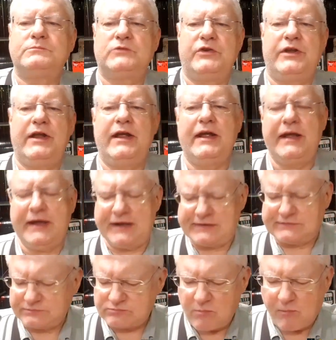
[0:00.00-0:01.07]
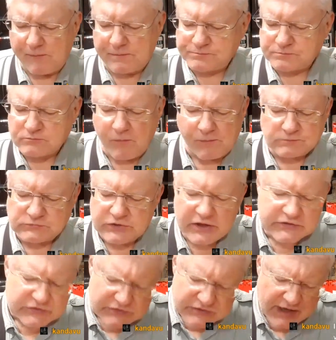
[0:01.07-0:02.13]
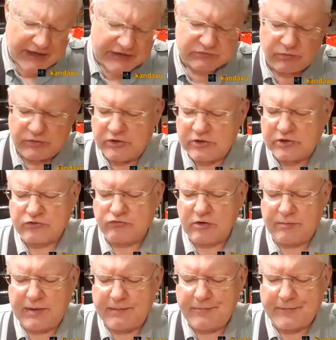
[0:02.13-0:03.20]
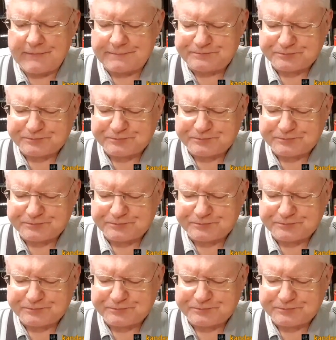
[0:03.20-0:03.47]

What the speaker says: Yeah. It's nice when you can treat people.